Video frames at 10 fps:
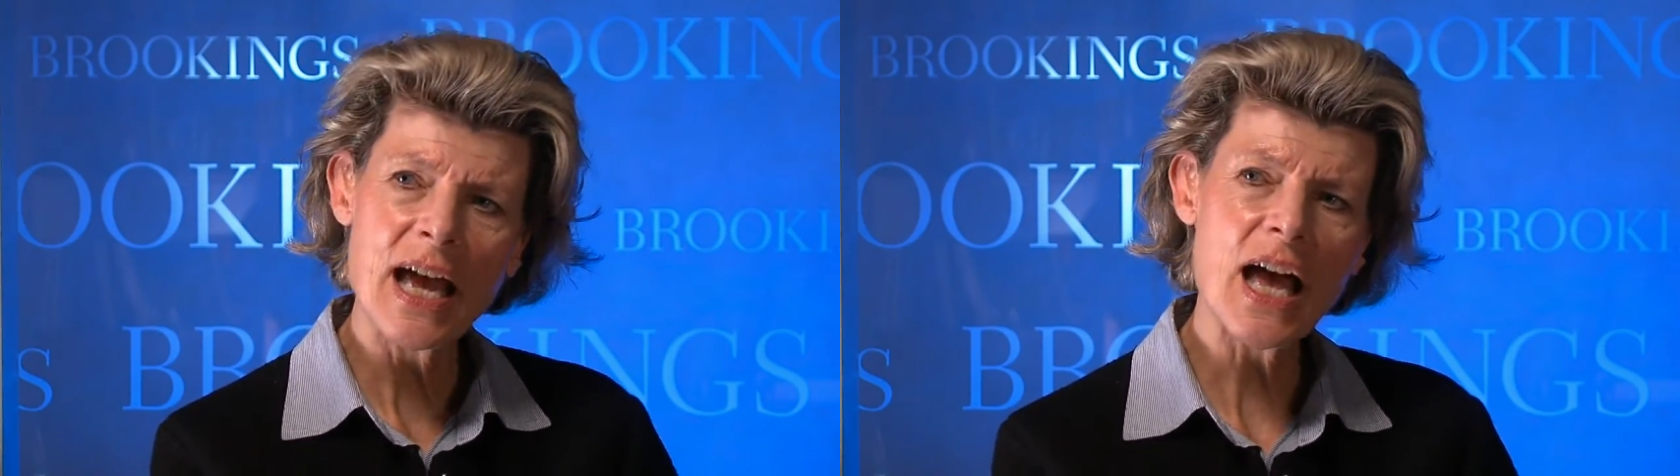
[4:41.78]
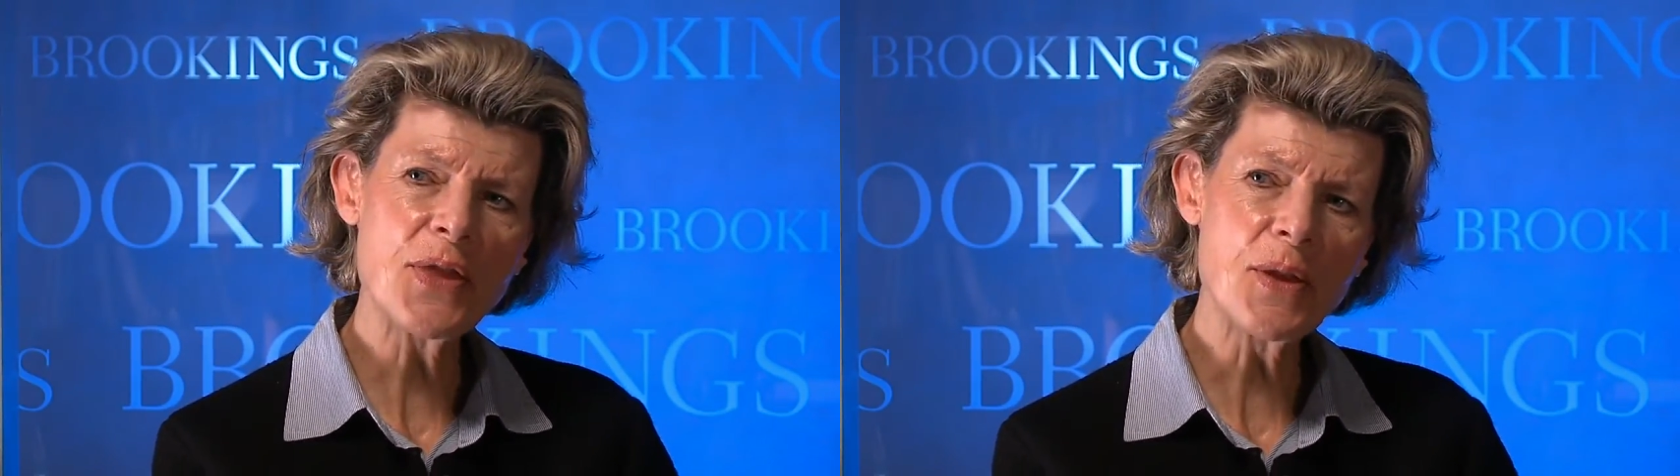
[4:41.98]

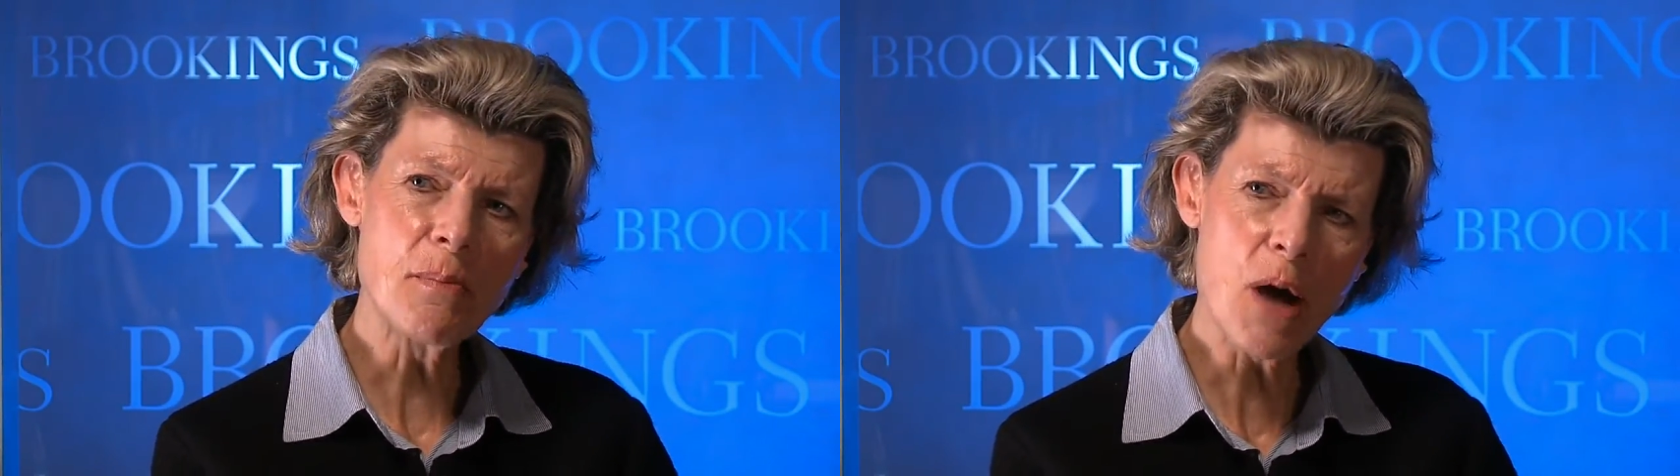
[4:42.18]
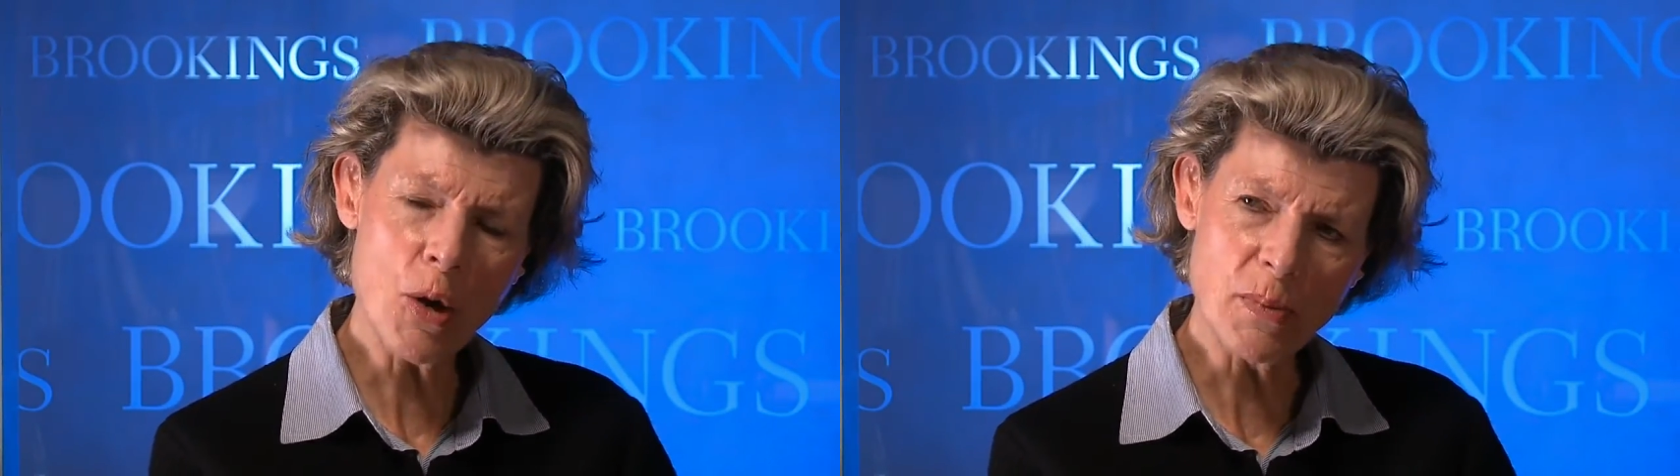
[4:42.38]
At the
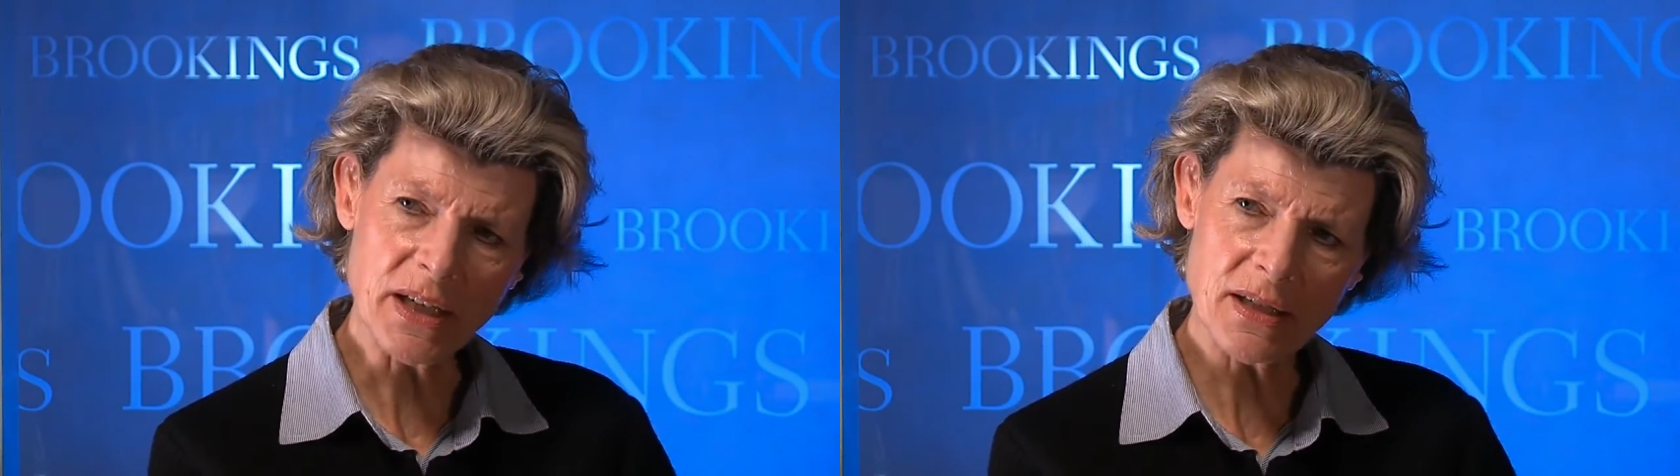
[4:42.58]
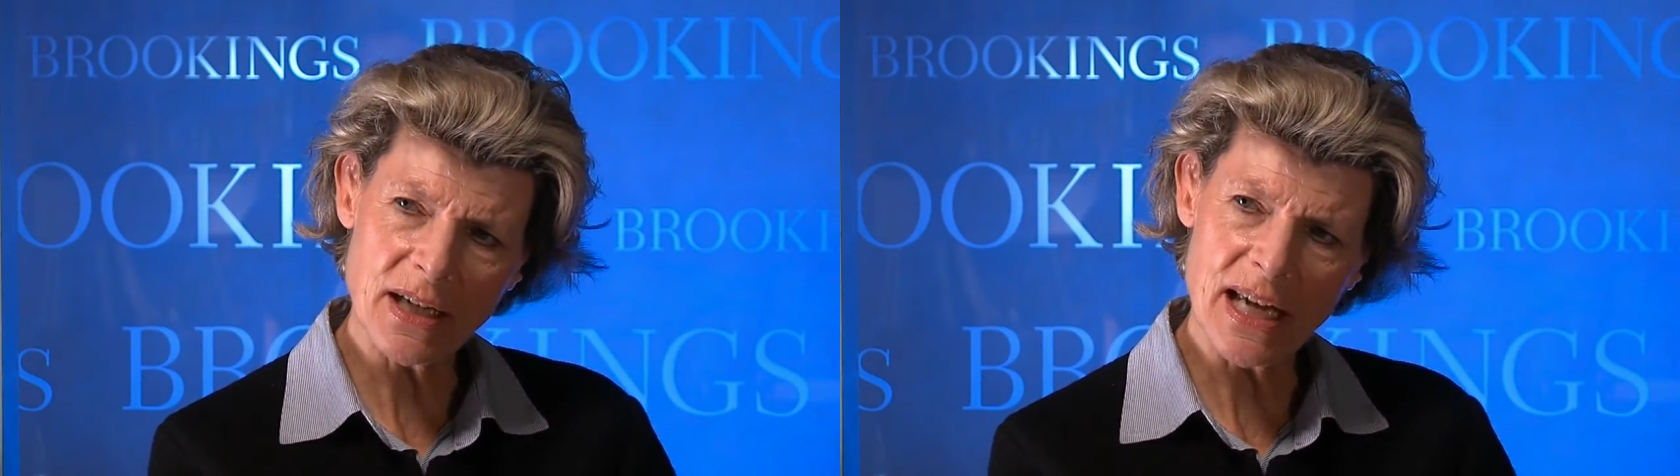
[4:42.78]

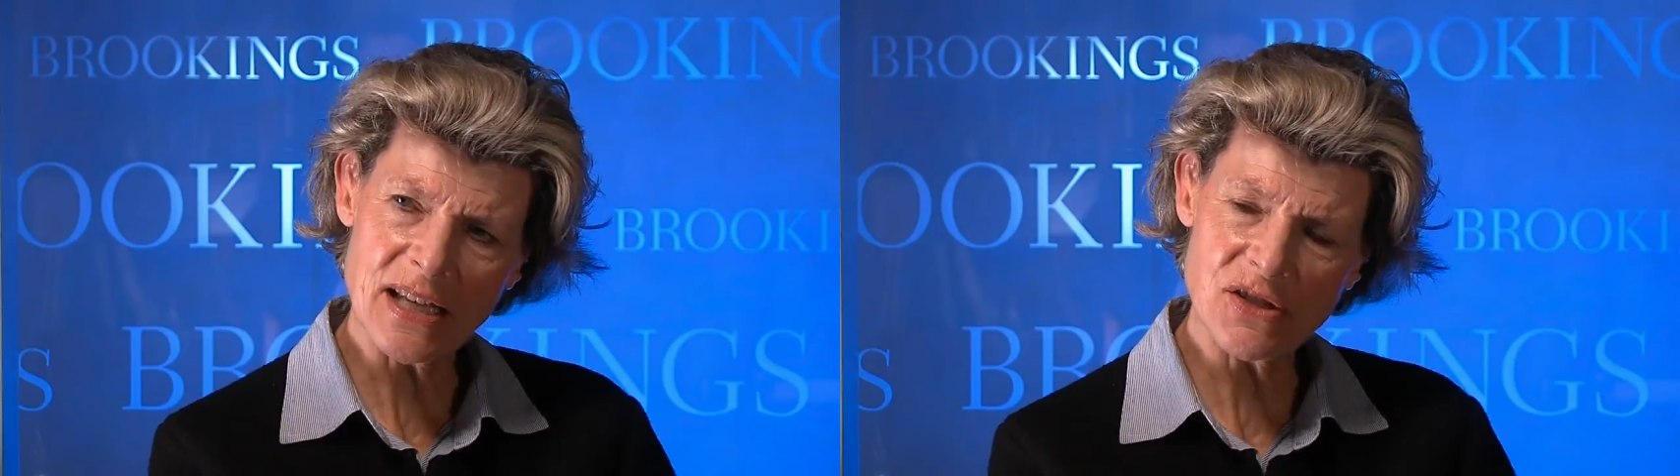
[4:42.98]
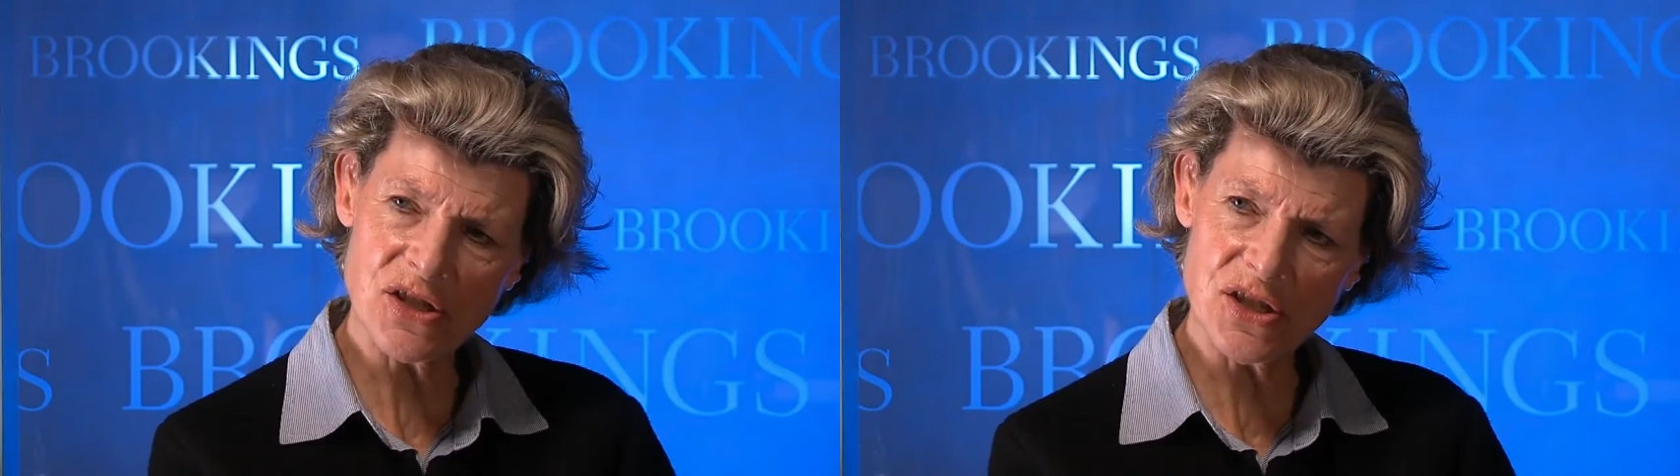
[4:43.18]
moment,
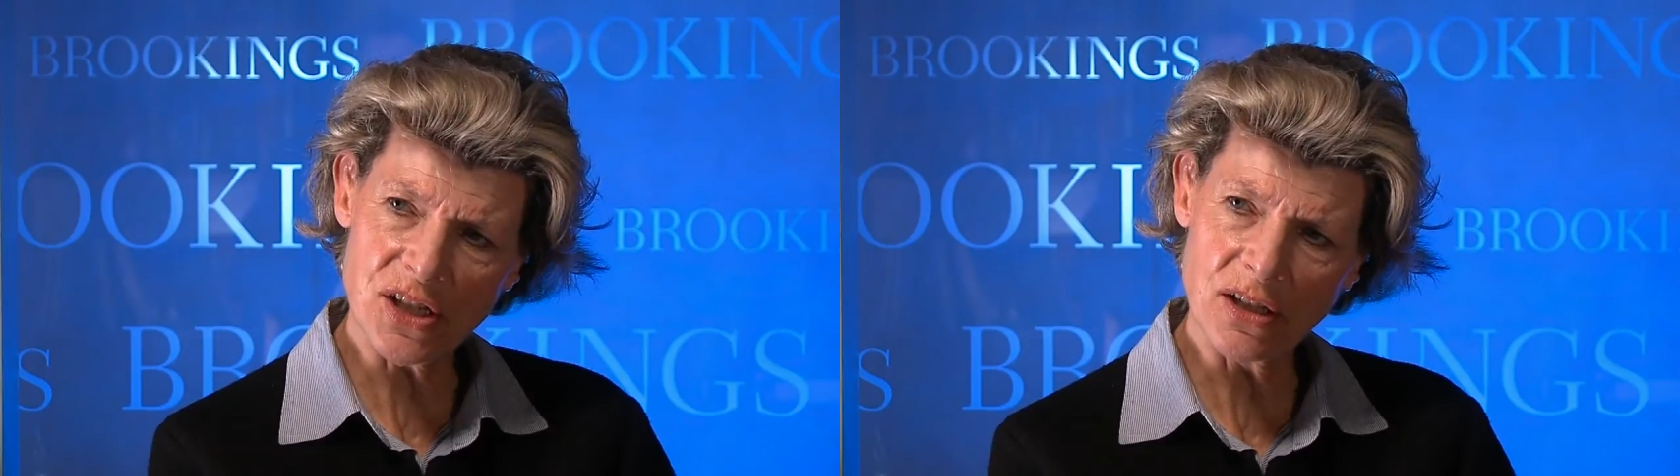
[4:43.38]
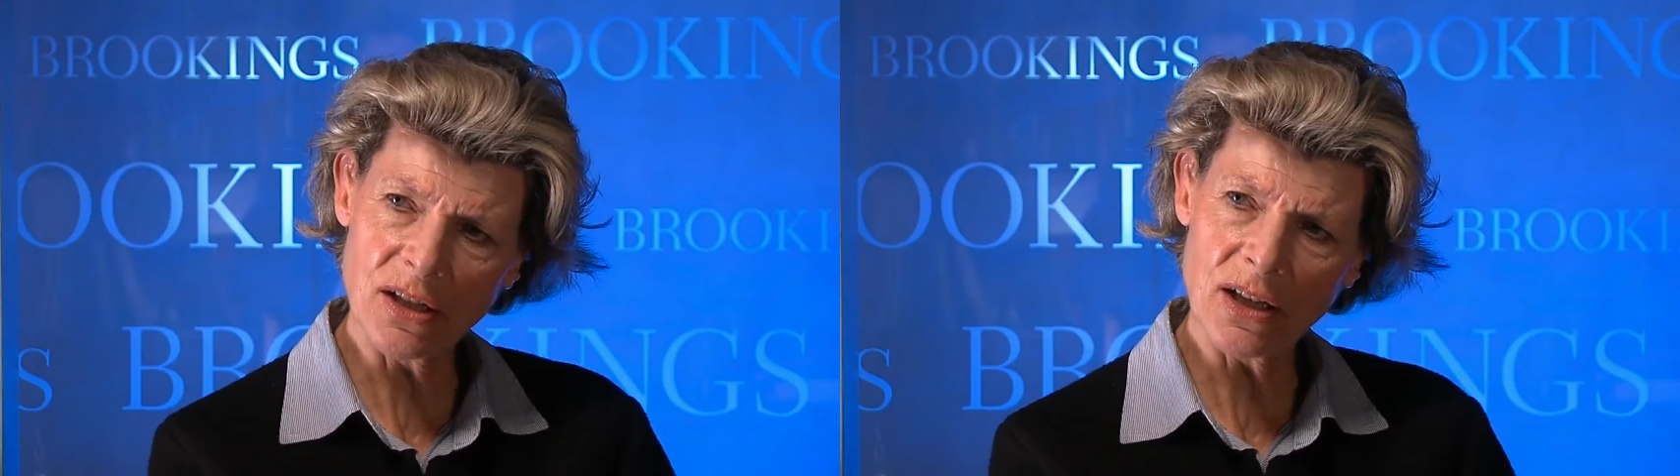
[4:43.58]
it's
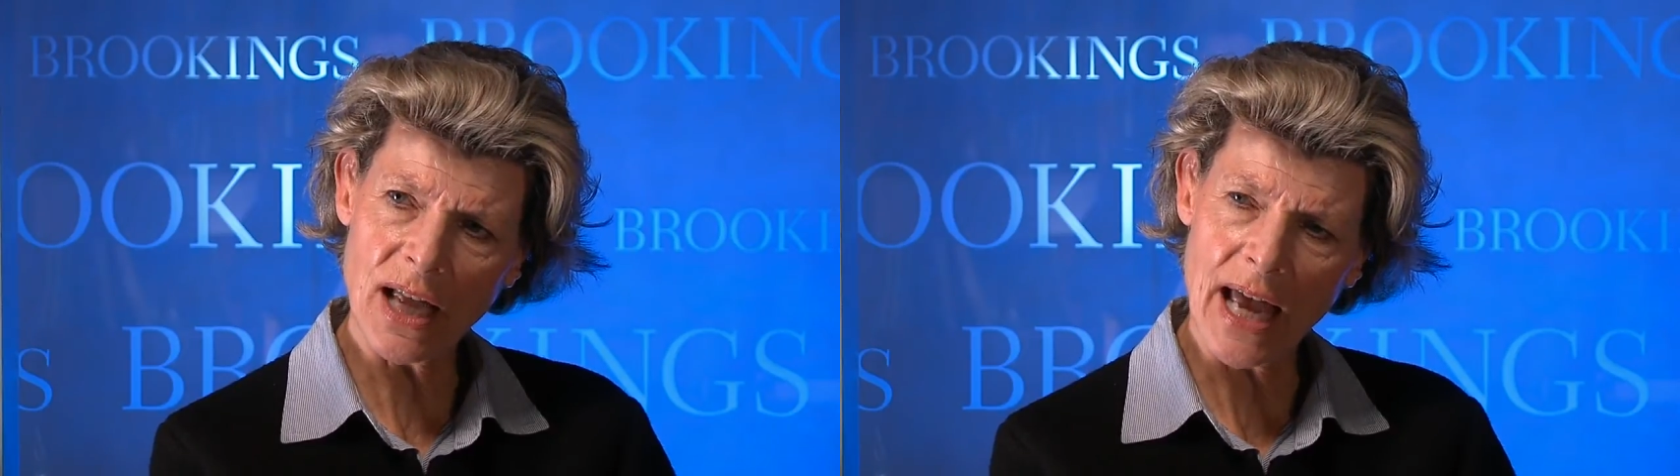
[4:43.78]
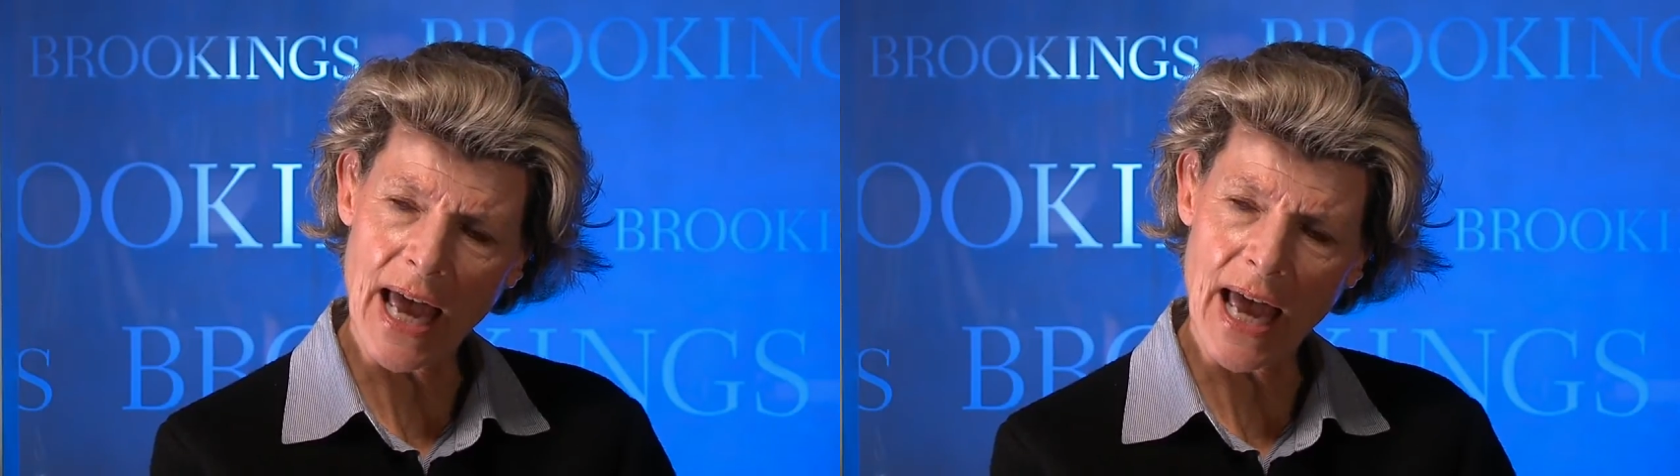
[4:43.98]
still